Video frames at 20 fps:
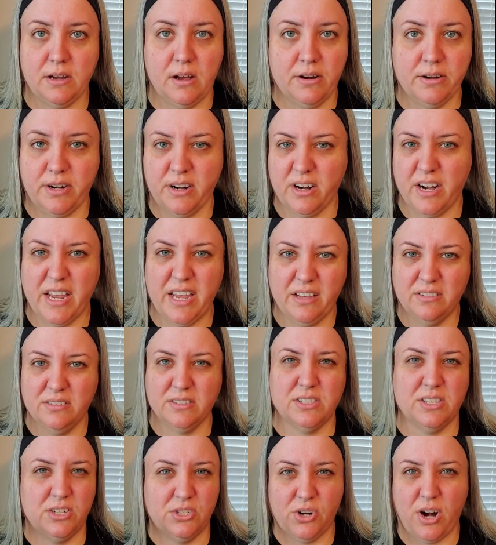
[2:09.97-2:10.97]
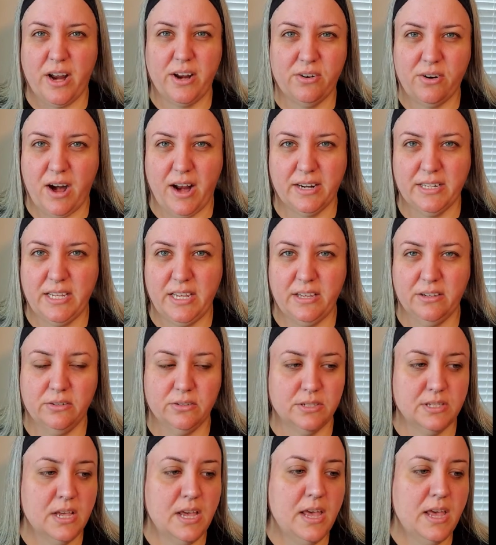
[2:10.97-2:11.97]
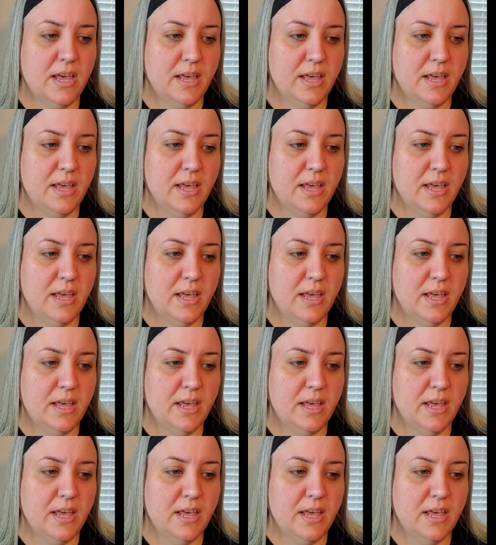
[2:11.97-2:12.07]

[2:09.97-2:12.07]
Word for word: on your heels, the dry cracked heels.